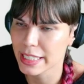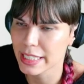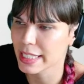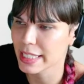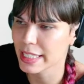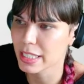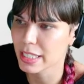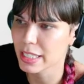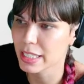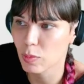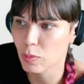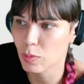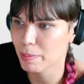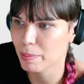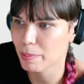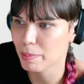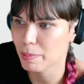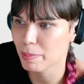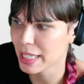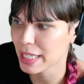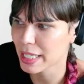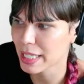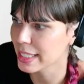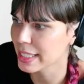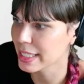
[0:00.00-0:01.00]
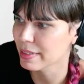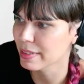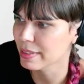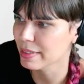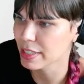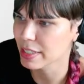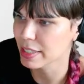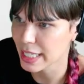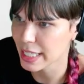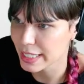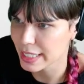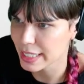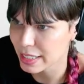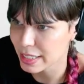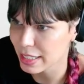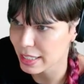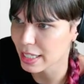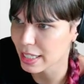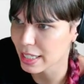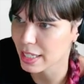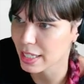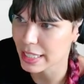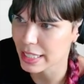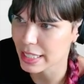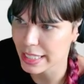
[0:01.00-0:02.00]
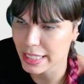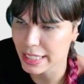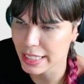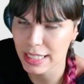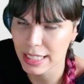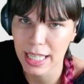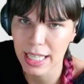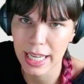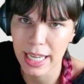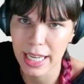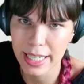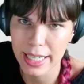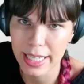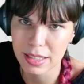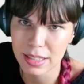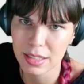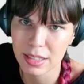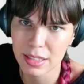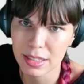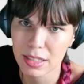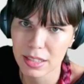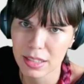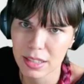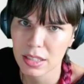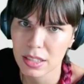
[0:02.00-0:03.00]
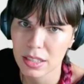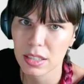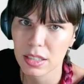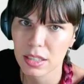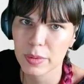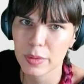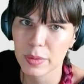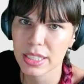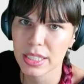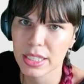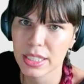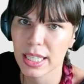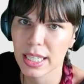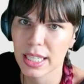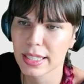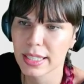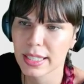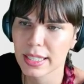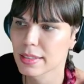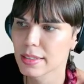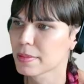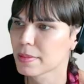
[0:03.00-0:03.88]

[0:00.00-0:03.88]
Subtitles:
it in one place. I didn't have to change it on each line, which is nice. I